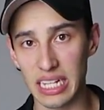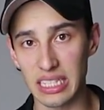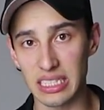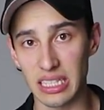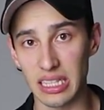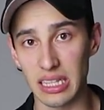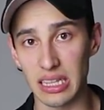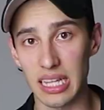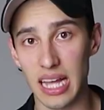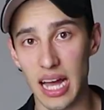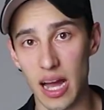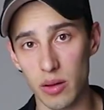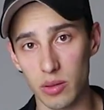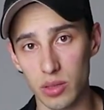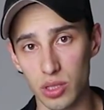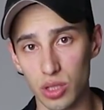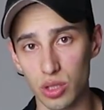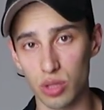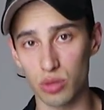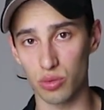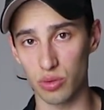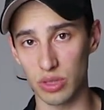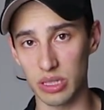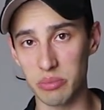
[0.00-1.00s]
It's allowing you
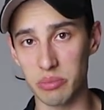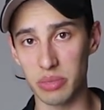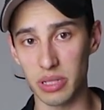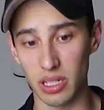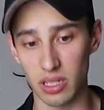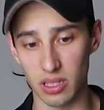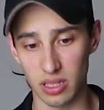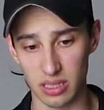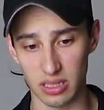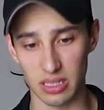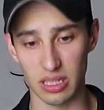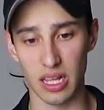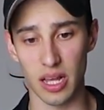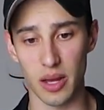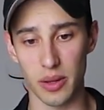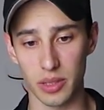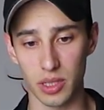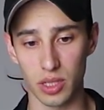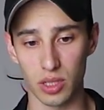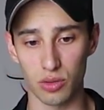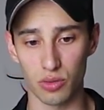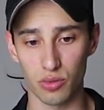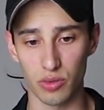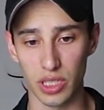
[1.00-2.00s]
to rebuild. It's allowing
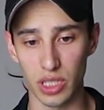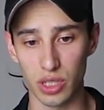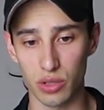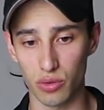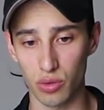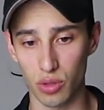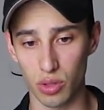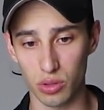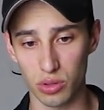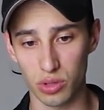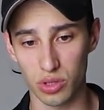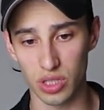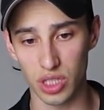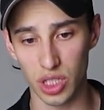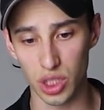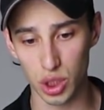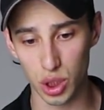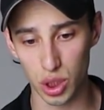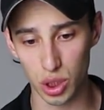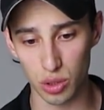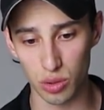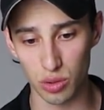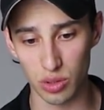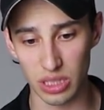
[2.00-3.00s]
you to regrow those
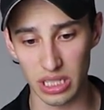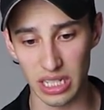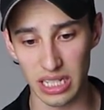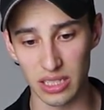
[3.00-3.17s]
tissues.